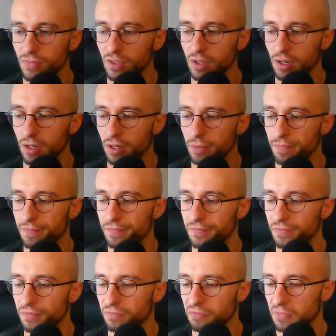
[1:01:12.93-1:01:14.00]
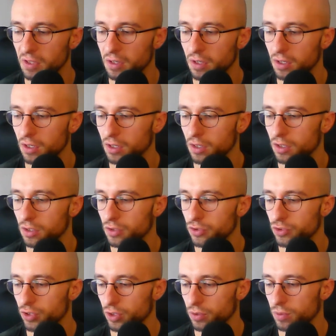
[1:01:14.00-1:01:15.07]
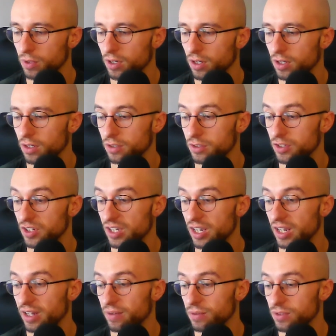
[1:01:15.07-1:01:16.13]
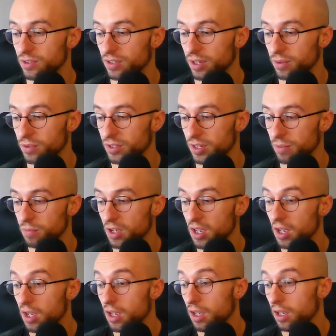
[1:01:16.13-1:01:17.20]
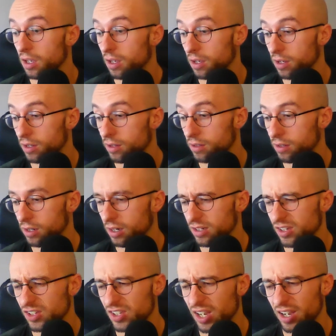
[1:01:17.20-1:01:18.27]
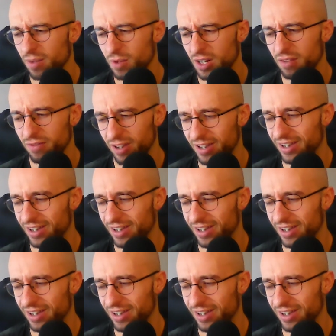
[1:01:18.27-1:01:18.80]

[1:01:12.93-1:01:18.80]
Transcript: Um, so uh, so yeah, that was that was him. As I say, I mean, I've